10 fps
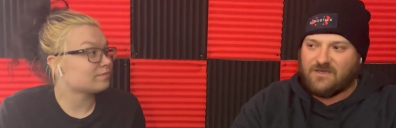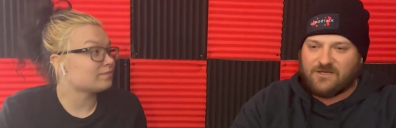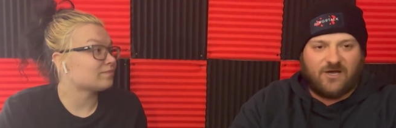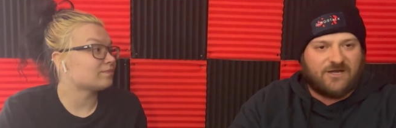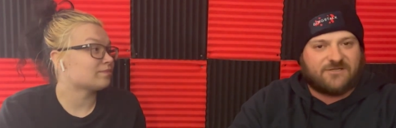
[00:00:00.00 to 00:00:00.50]

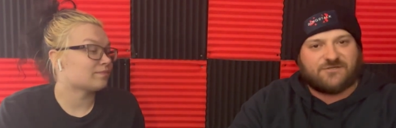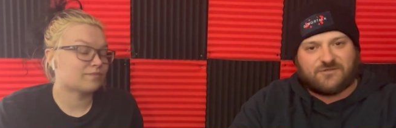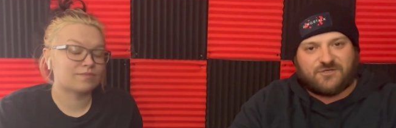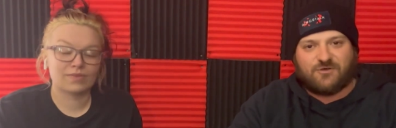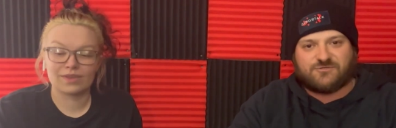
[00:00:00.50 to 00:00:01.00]
Speaker 1: got into
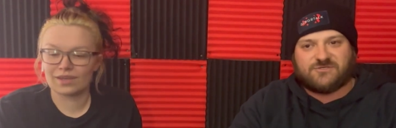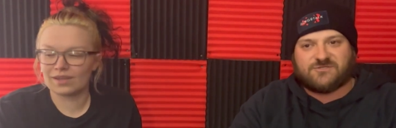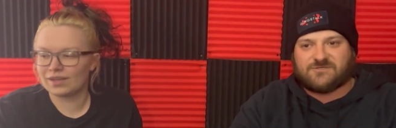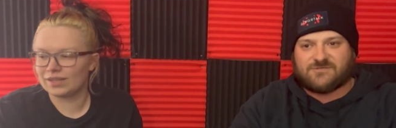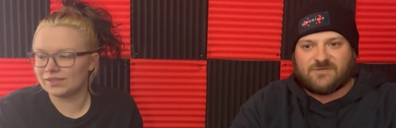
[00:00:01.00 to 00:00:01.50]
the
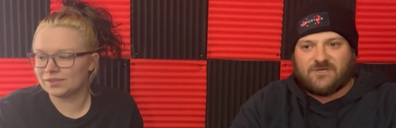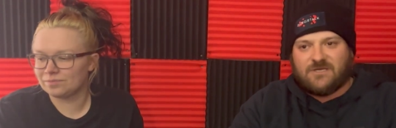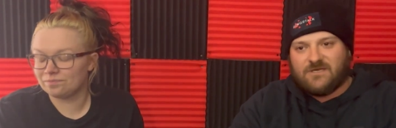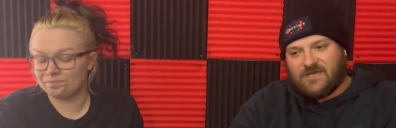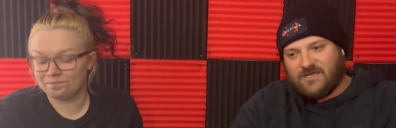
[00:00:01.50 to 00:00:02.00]
coaches
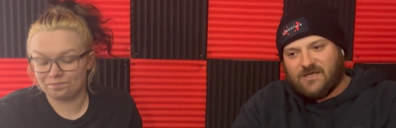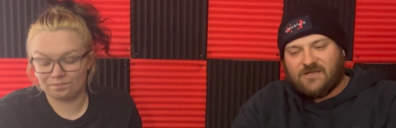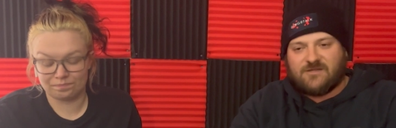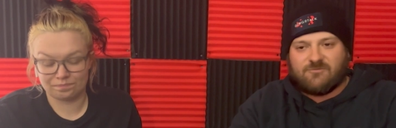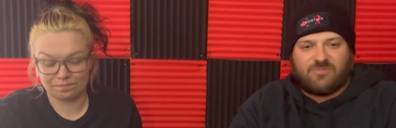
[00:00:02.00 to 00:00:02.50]
and,
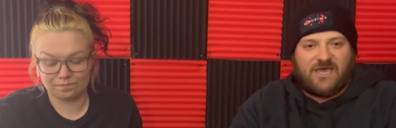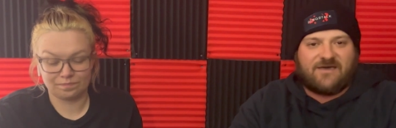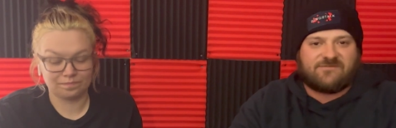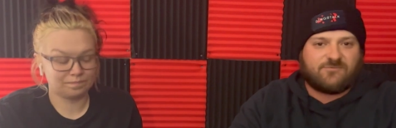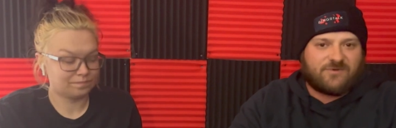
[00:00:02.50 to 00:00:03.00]
and, the
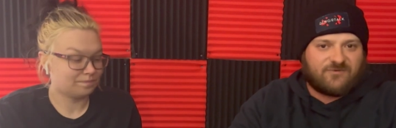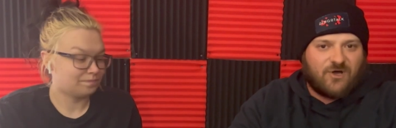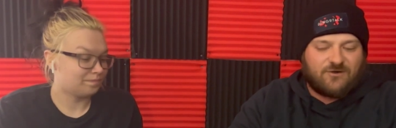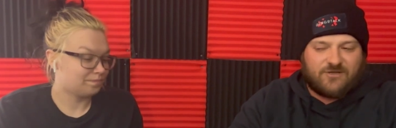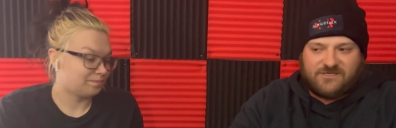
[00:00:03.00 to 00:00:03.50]
path that we've
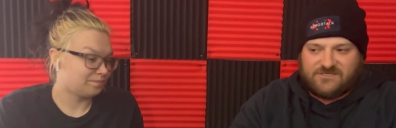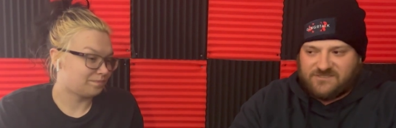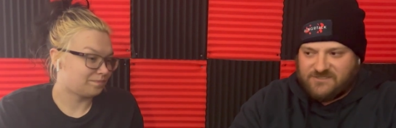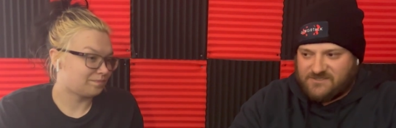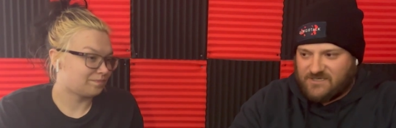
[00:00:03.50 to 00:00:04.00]
gone on this
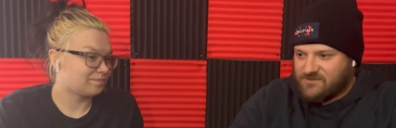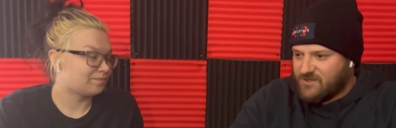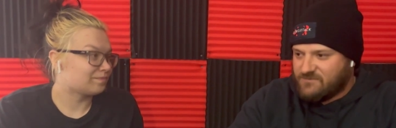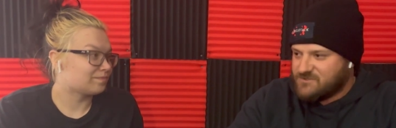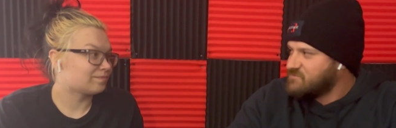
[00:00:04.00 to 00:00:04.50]
season. I thought
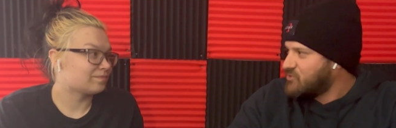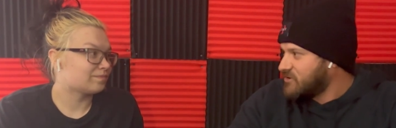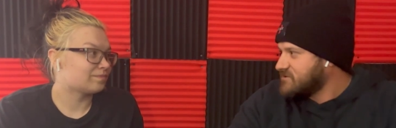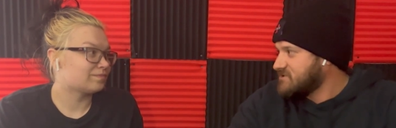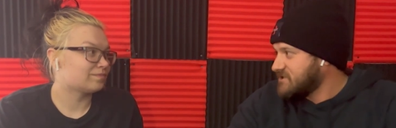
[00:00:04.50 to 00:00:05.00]
it was
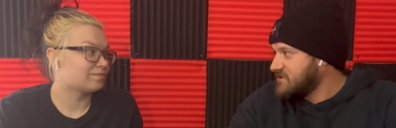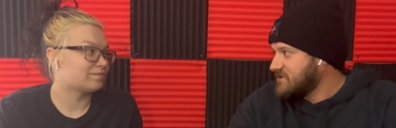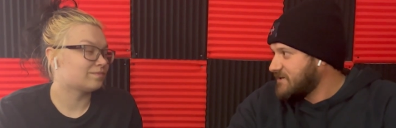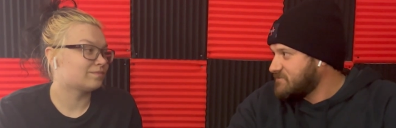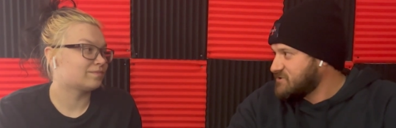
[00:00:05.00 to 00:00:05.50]
important to get
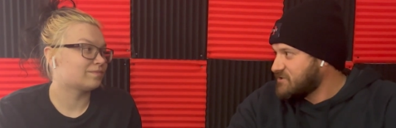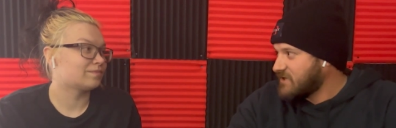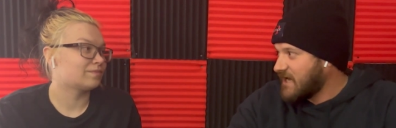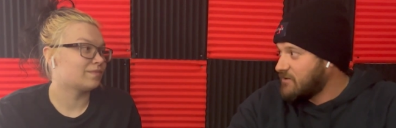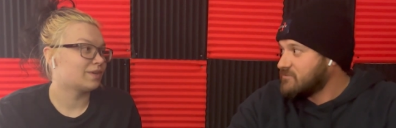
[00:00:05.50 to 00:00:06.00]
the episode
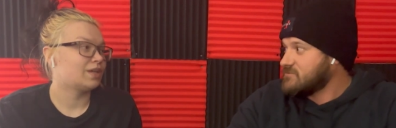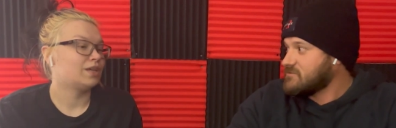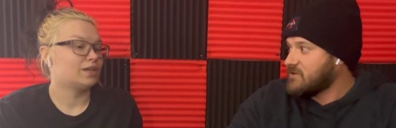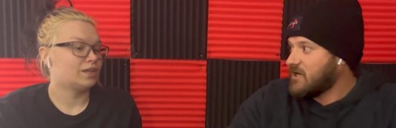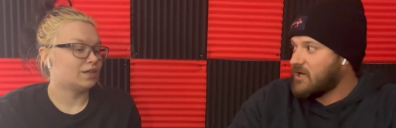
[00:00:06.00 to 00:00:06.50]
out.
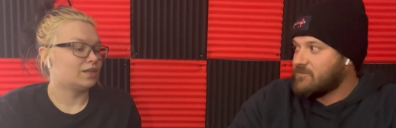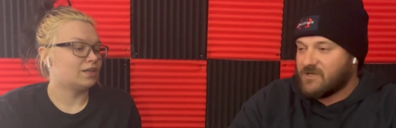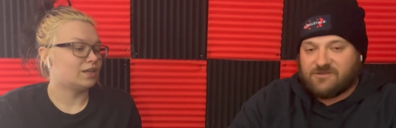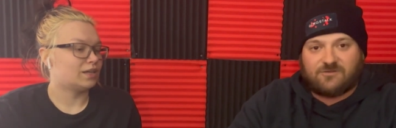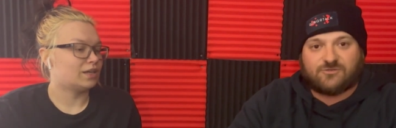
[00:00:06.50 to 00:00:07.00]
Um, I
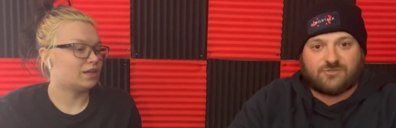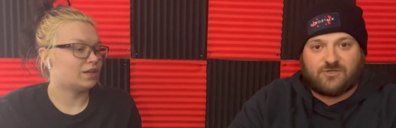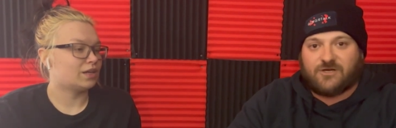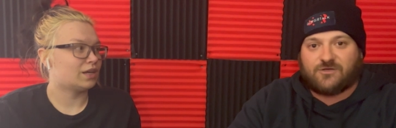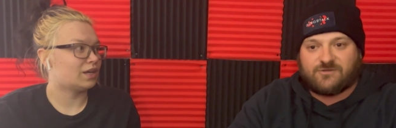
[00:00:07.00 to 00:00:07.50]
think there's a
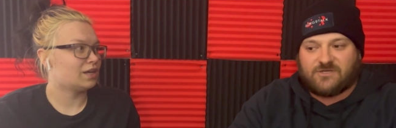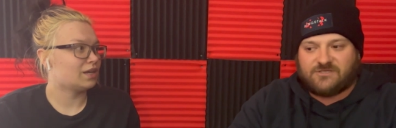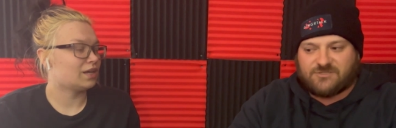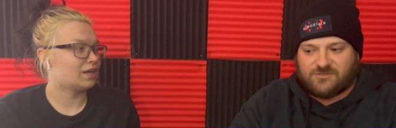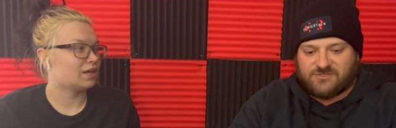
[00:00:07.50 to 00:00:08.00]
lot of good
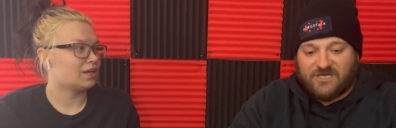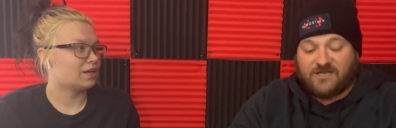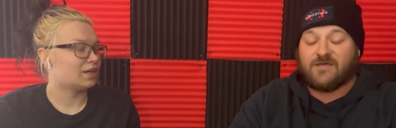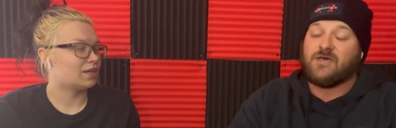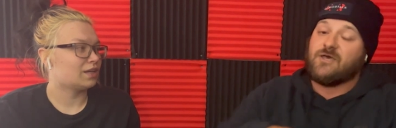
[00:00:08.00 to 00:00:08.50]
things that are
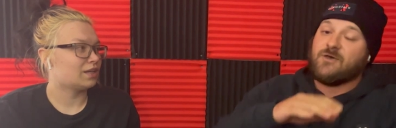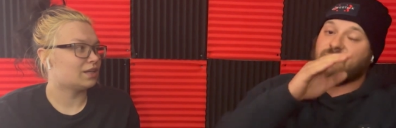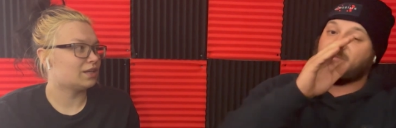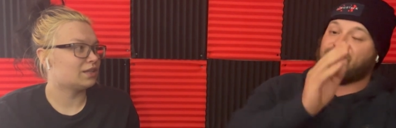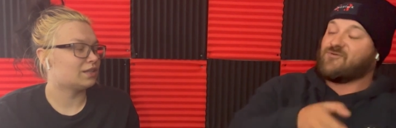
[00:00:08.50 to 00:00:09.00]
said.
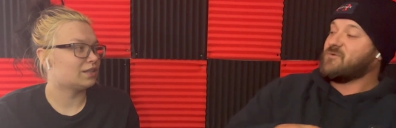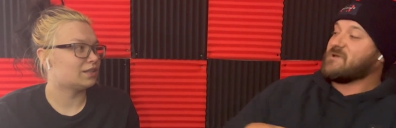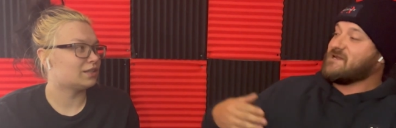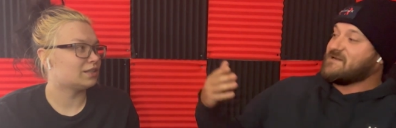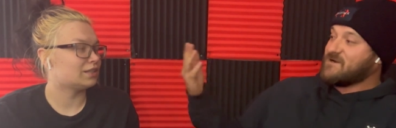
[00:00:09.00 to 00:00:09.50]
But before we
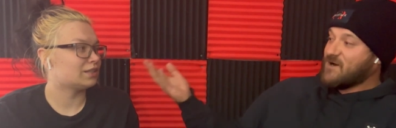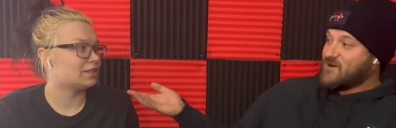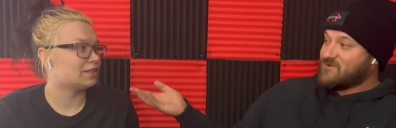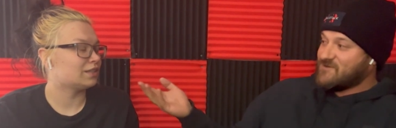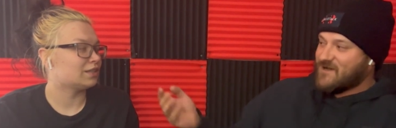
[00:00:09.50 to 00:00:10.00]
get into
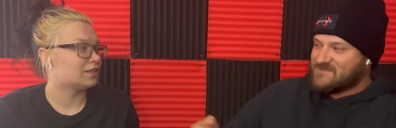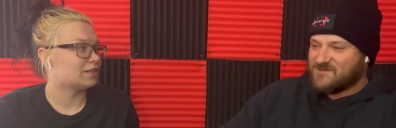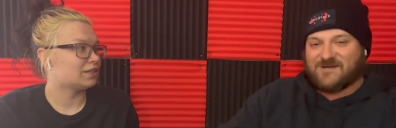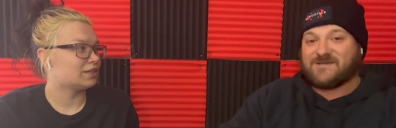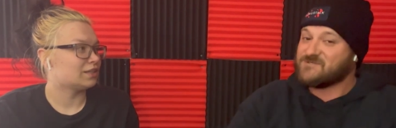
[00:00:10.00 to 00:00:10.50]
her thoughts
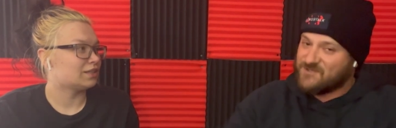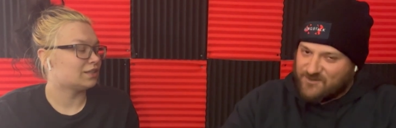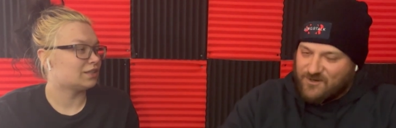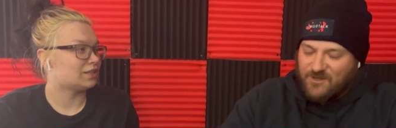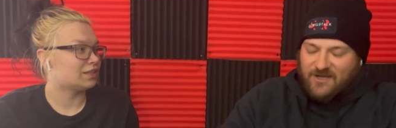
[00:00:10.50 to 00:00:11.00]
on it, because there
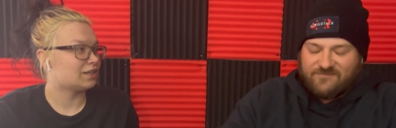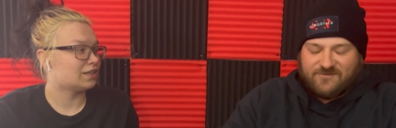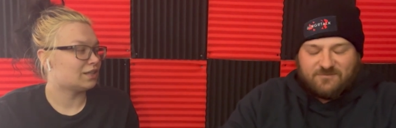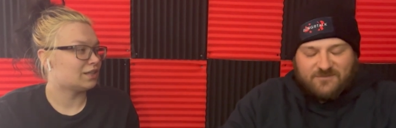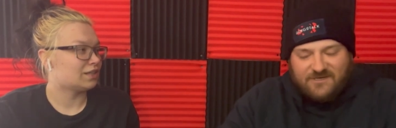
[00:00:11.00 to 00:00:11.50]
are a lot of
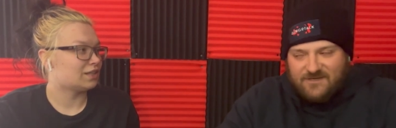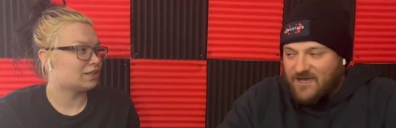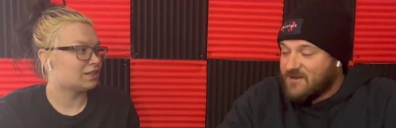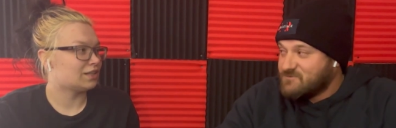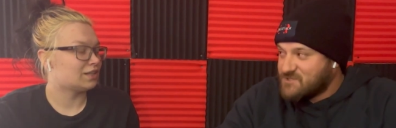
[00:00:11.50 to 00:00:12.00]
them, I'm